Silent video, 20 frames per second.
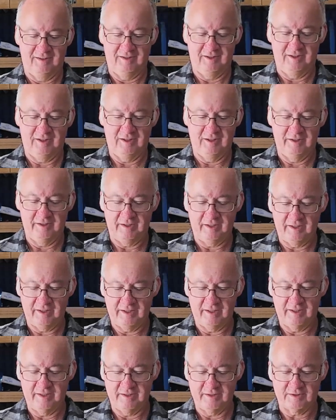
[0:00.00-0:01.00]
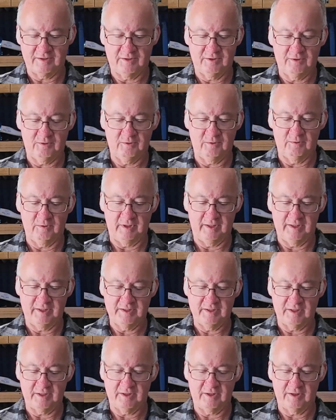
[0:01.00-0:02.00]
Ah, that is cool. That
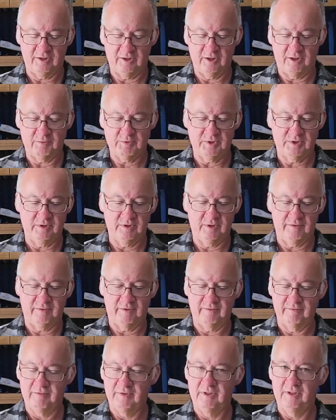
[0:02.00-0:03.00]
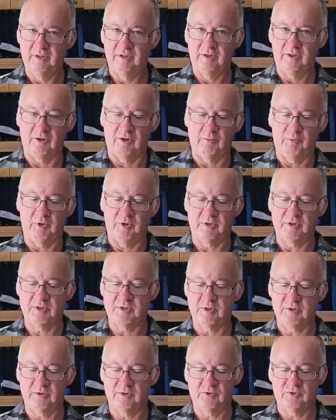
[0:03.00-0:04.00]
is. So you've got the option of going by the
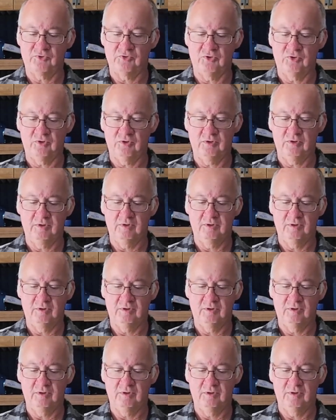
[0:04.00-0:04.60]
straw,